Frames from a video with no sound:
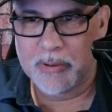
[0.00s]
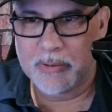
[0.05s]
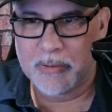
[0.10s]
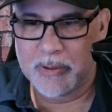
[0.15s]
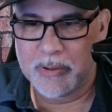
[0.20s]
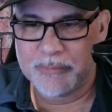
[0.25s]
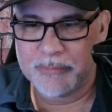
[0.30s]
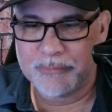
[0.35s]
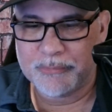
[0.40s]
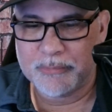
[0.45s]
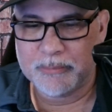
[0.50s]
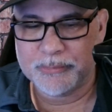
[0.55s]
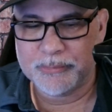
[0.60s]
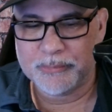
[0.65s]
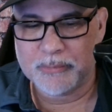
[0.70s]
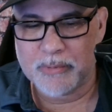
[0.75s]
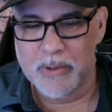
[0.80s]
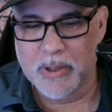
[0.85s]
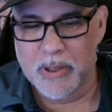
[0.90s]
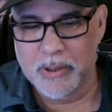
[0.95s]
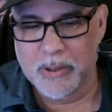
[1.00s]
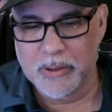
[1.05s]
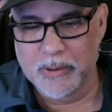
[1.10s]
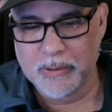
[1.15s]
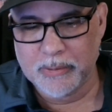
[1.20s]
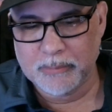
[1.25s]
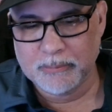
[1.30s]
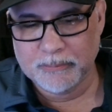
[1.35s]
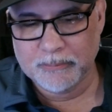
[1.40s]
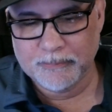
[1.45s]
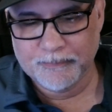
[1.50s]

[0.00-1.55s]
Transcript: and subscribe.